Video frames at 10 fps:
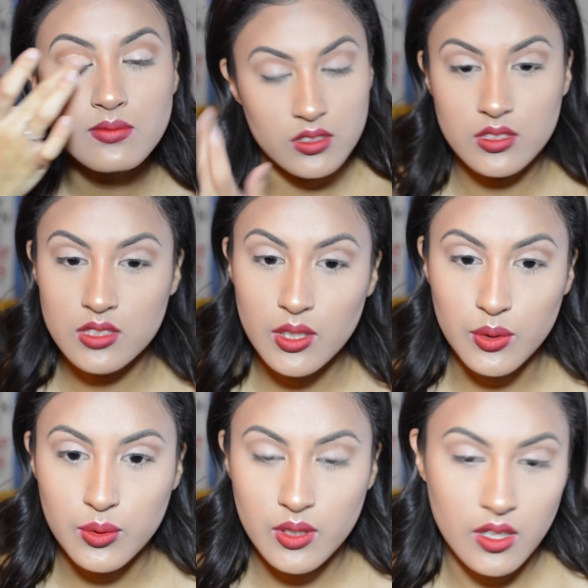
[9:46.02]
So
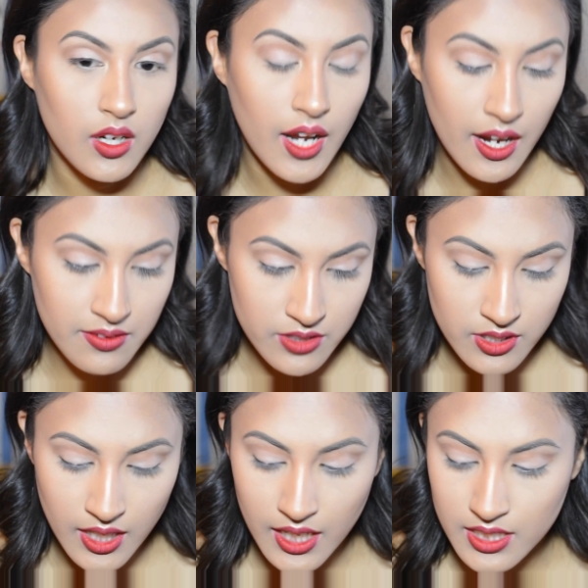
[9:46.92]
after
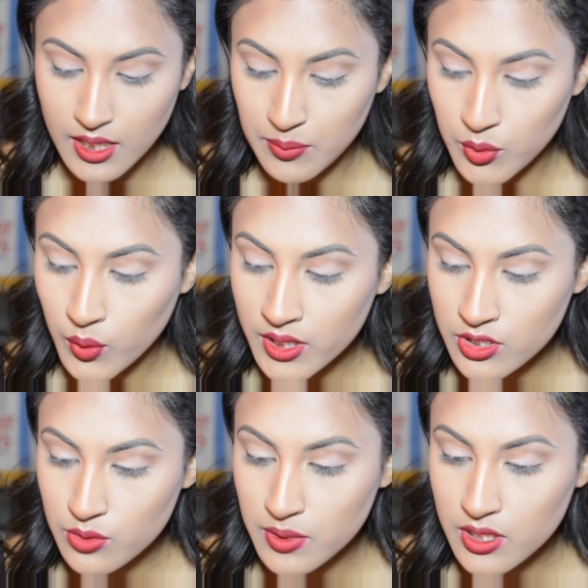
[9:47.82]
that, I'm going
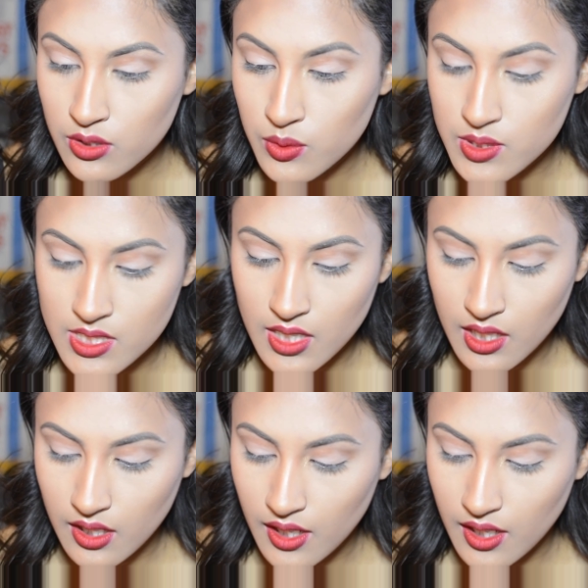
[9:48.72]
to be using